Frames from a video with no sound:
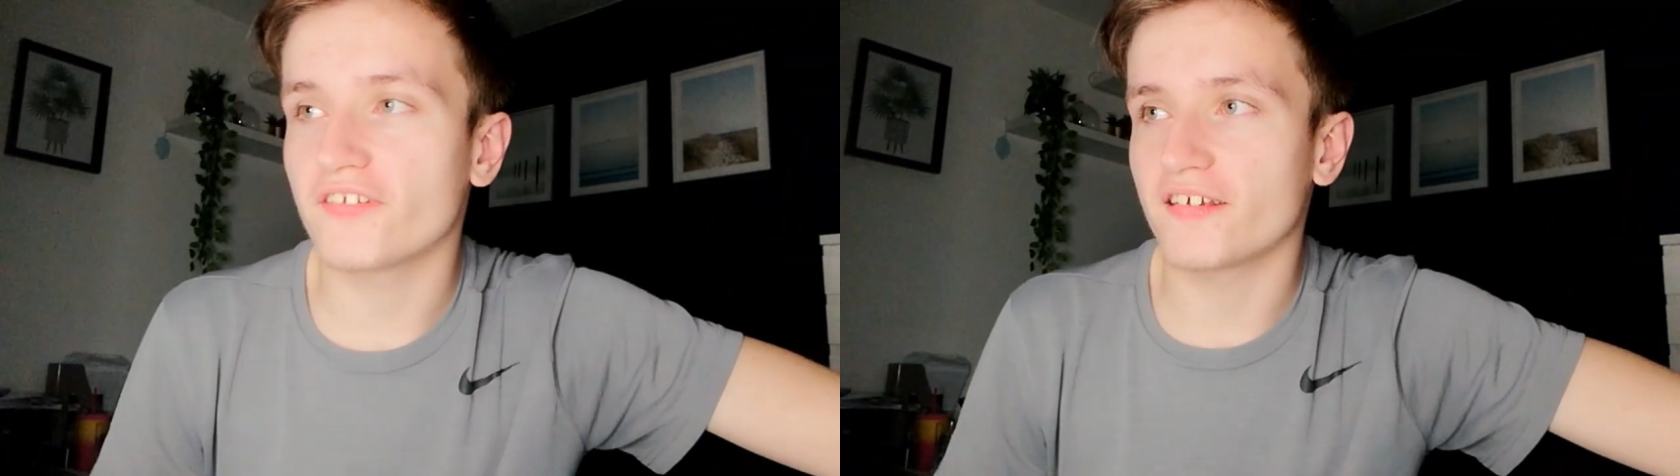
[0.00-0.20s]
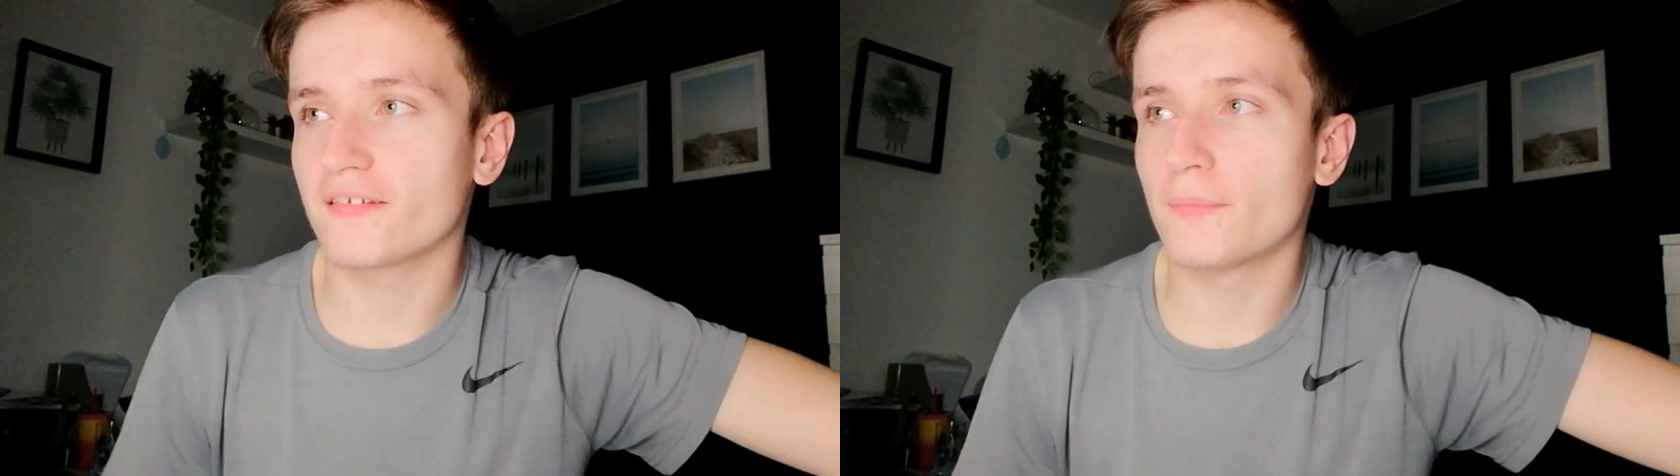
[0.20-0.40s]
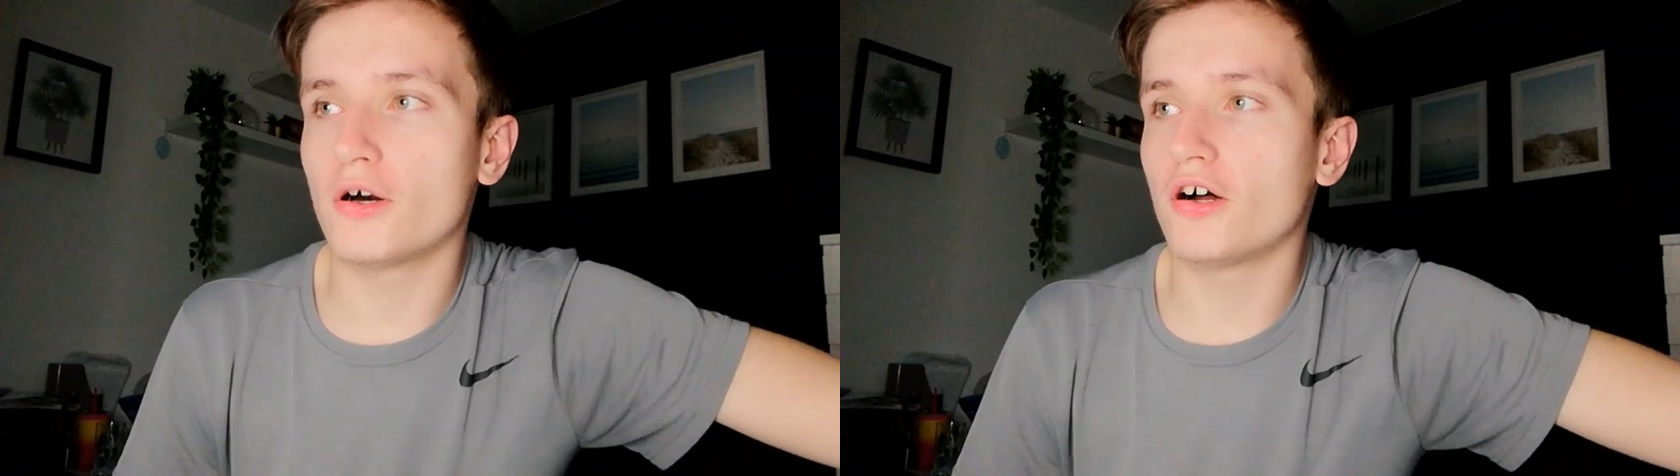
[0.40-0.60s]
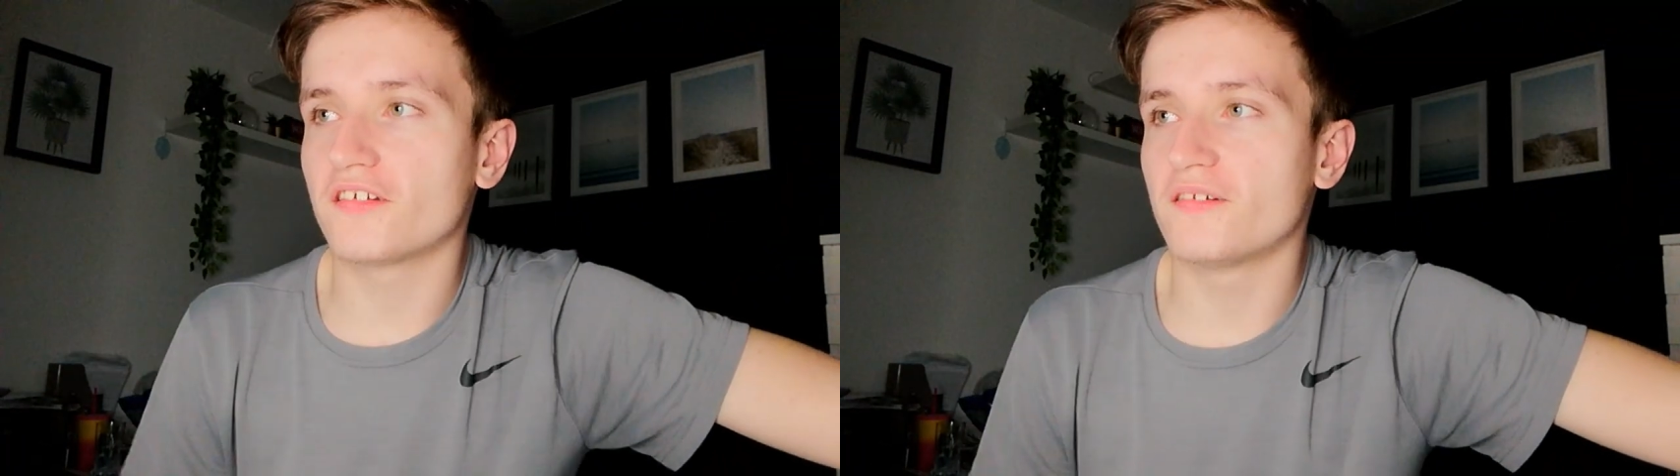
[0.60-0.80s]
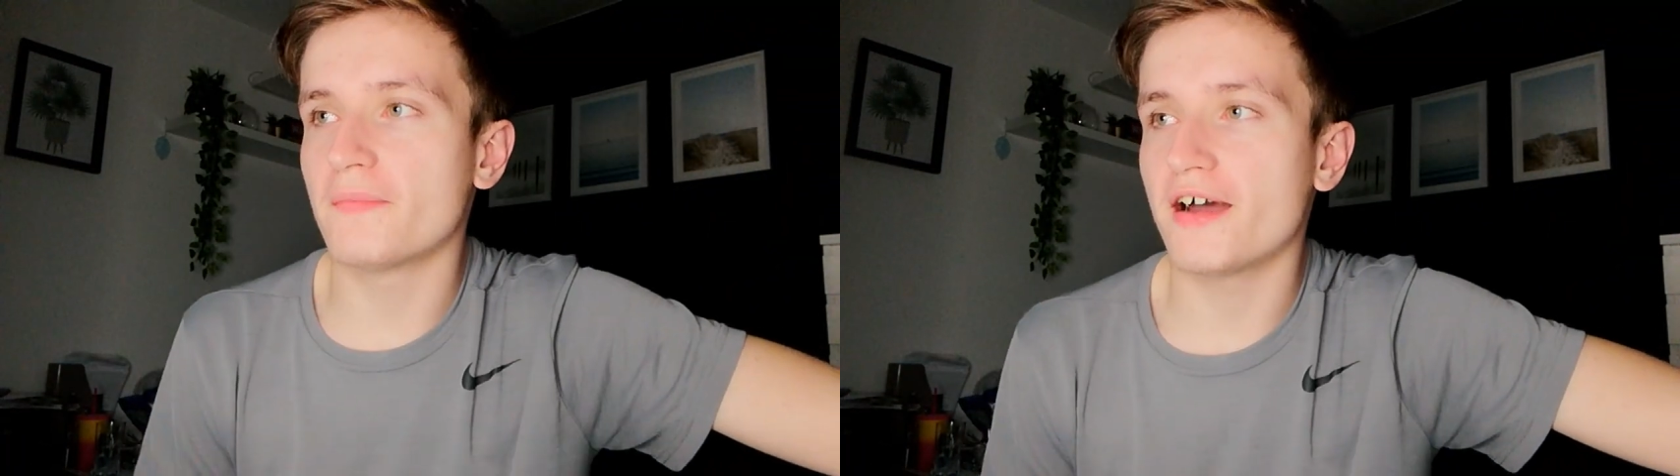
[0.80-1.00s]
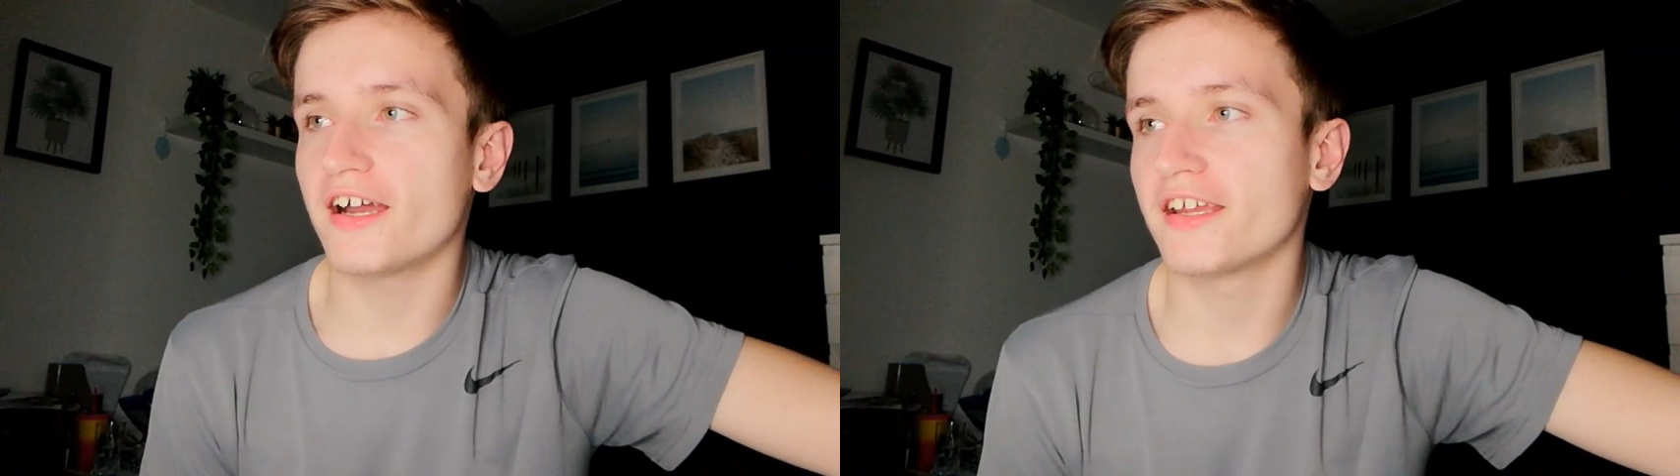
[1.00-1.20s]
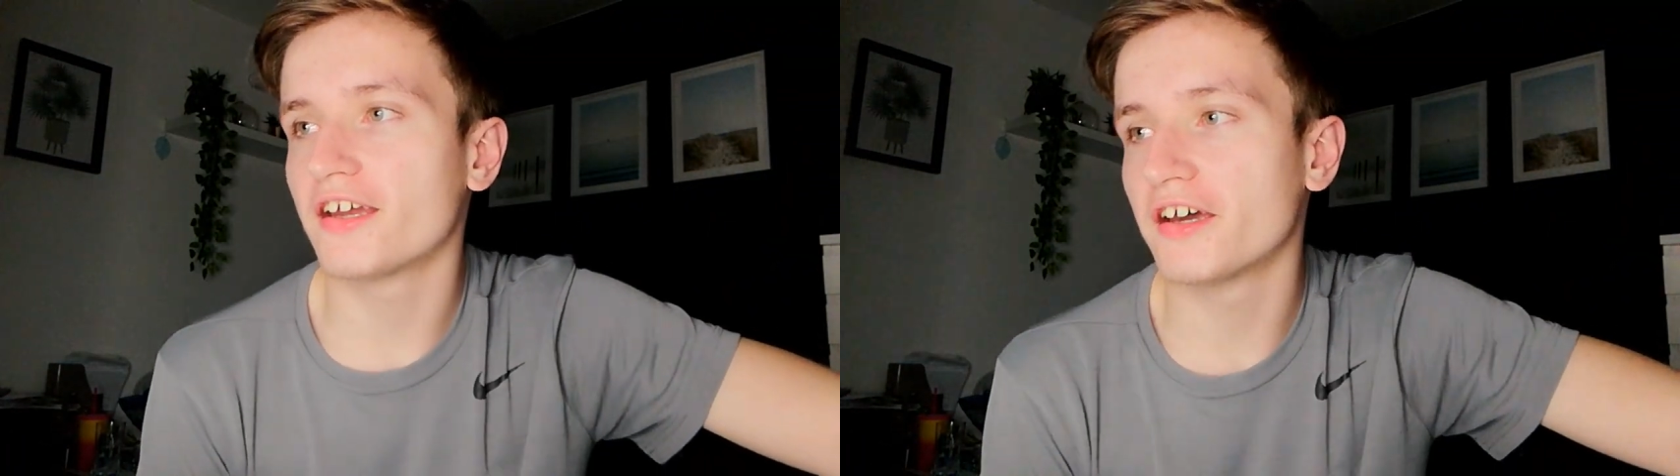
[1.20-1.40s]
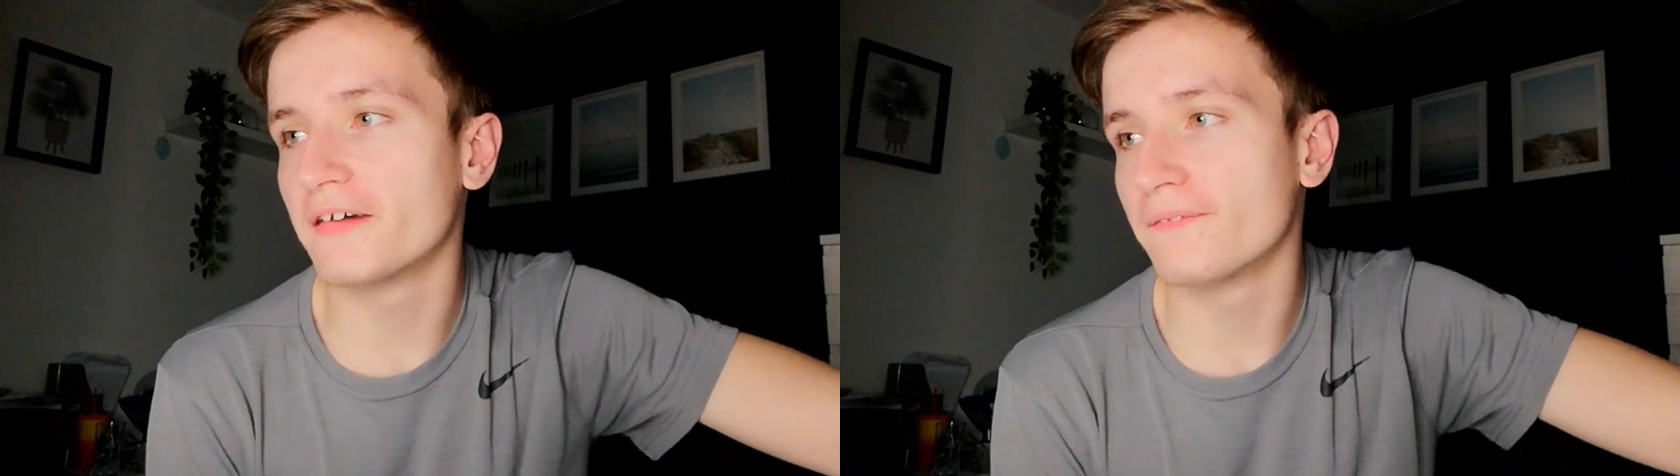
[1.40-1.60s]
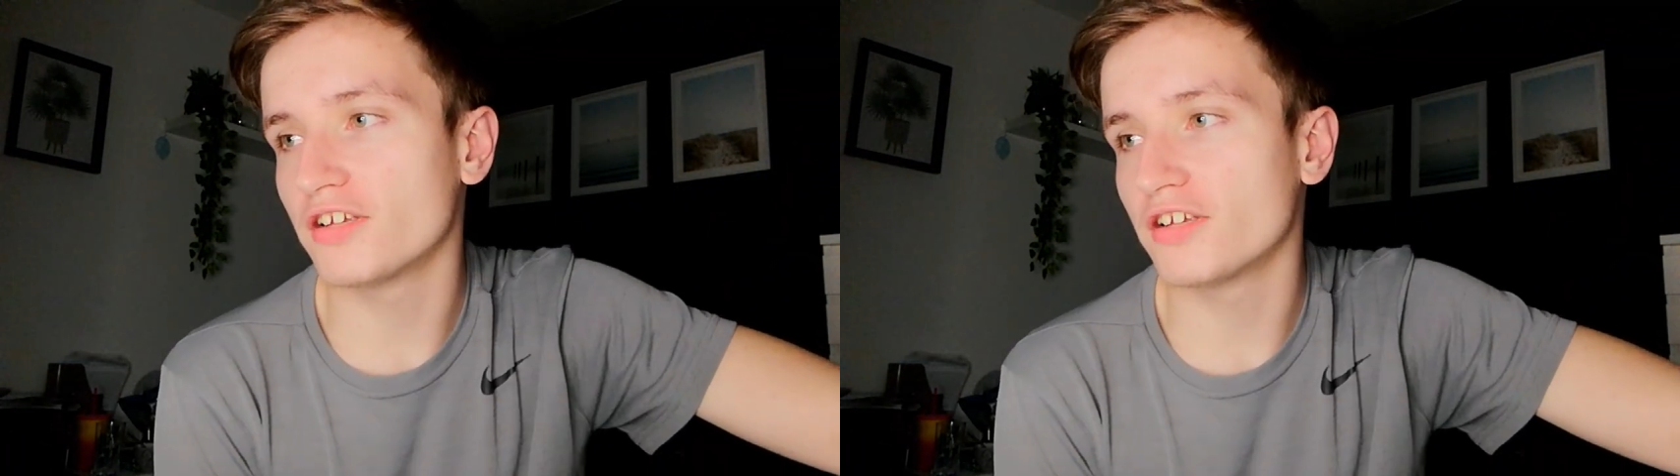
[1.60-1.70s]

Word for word: just exported my um,